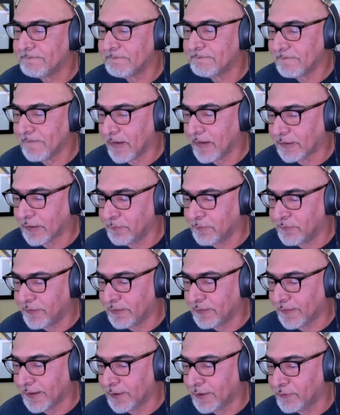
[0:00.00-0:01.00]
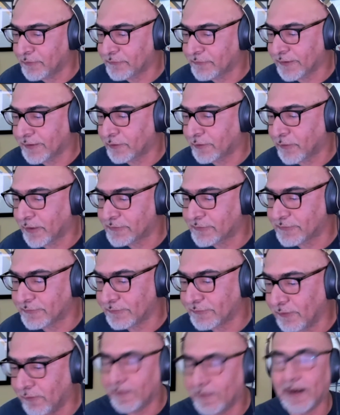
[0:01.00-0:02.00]
Okay, brilliant. I don't see any
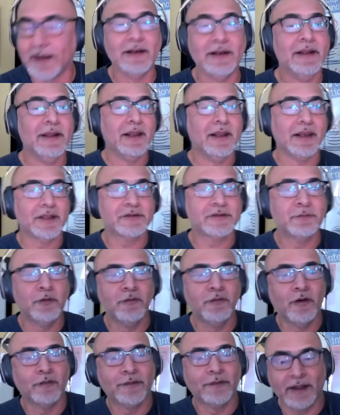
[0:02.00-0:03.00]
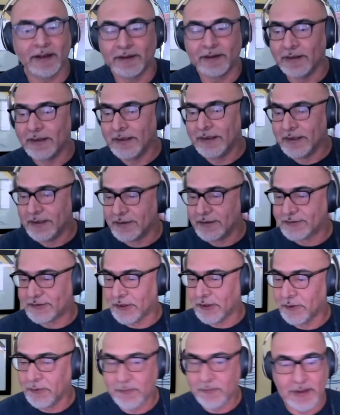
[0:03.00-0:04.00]
questions. All right, let's move on then.
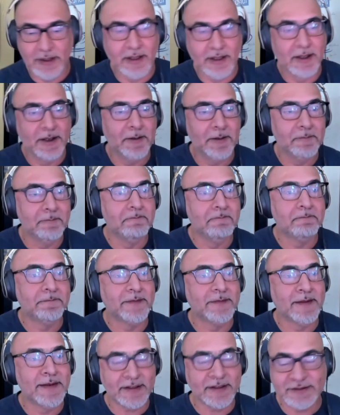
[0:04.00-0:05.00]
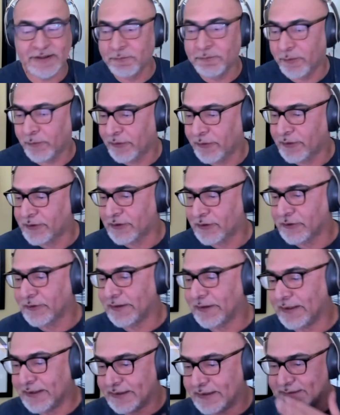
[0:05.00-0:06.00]
So the next thing we're going to do
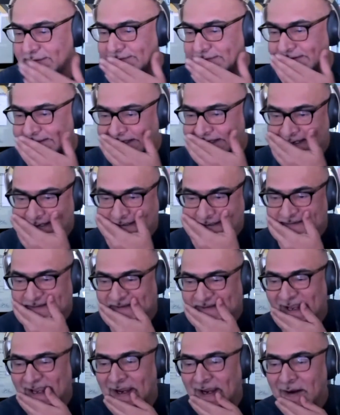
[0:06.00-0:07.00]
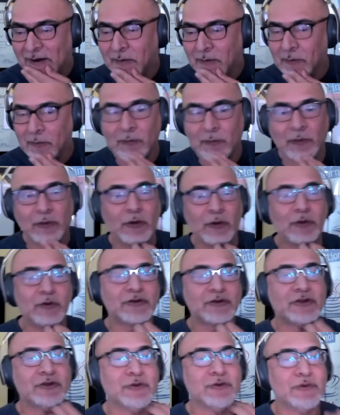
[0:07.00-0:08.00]
is now go
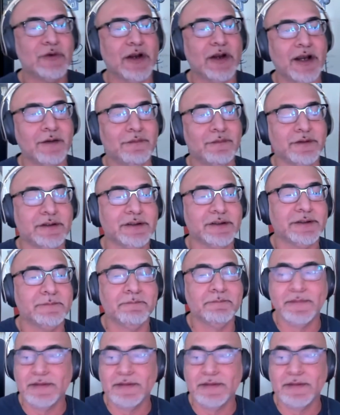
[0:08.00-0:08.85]
to our